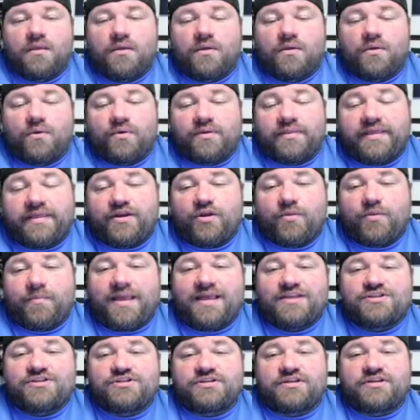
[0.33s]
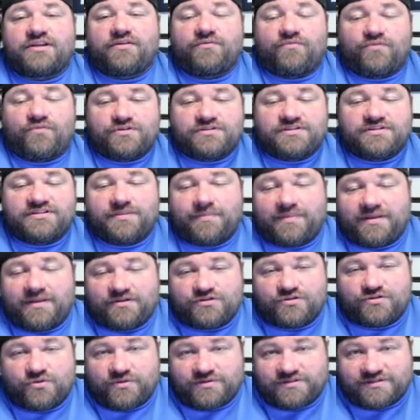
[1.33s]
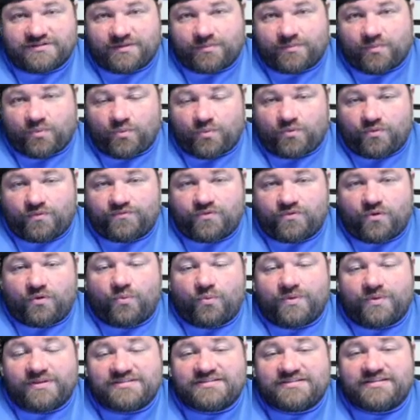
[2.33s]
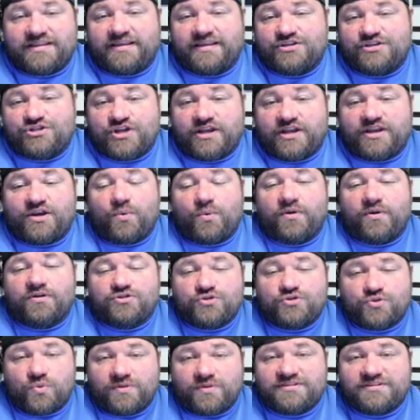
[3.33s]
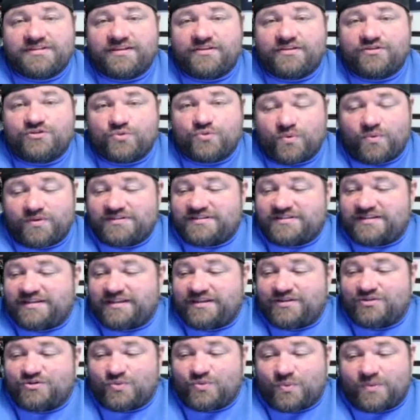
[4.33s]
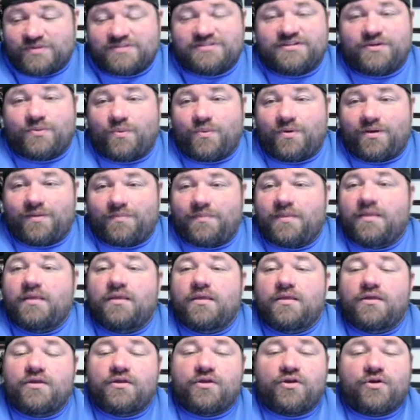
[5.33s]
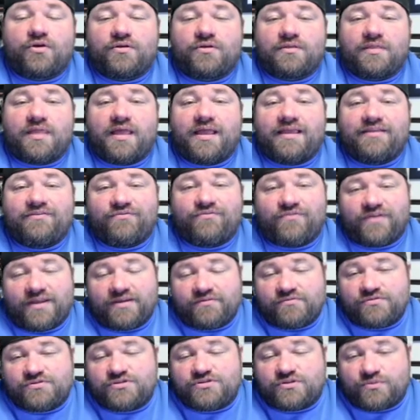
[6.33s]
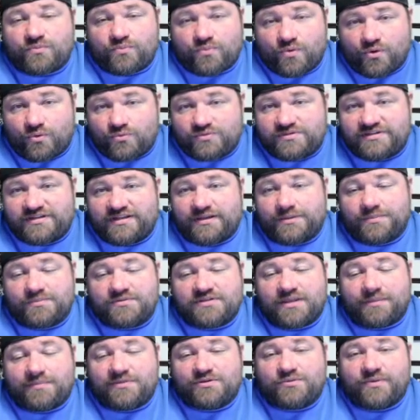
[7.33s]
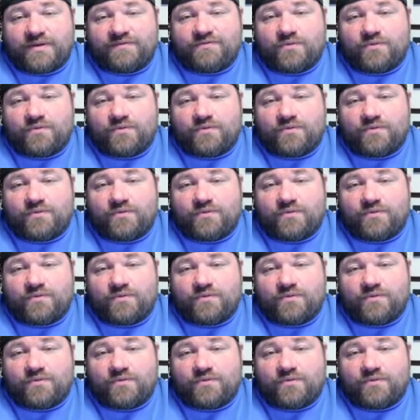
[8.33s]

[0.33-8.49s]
Orlando Magic versus the Minnesota Timberwolves on Wednesday, January 20th, 2021. Current line favors the road teams. That means we have the